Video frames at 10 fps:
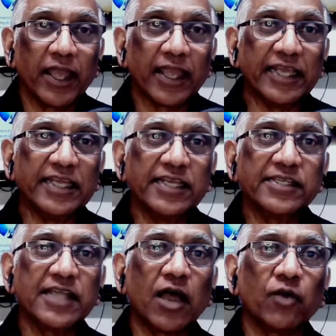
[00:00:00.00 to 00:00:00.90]
He's
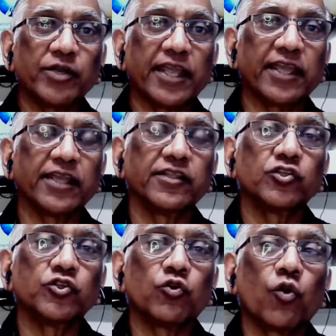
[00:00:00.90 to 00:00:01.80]
now taking
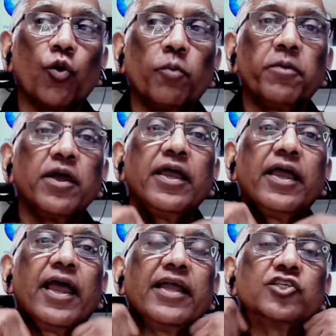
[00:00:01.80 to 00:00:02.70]
this rope,
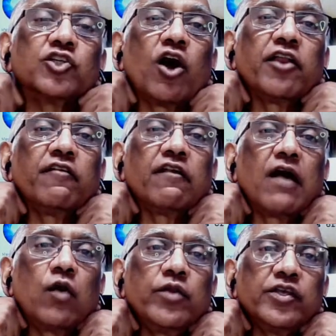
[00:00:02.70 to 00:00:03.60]
and he's got it
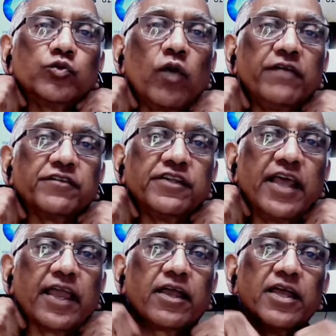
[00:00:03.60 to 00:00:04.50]
around his wife's
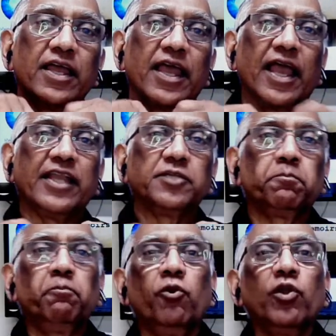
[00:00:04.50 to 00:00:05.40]
neck, and he's
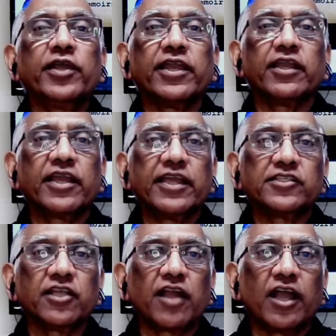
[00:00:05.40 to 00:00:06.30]
pulling it against the
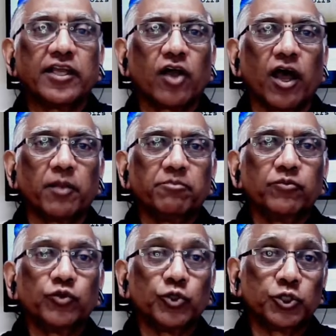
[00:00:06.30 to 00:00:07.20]
lolly column
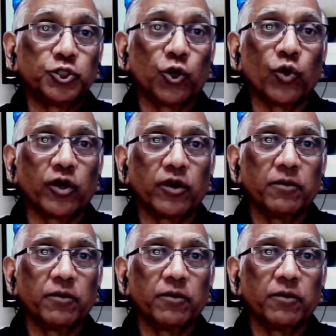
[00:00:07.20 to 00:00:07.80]
to choke her.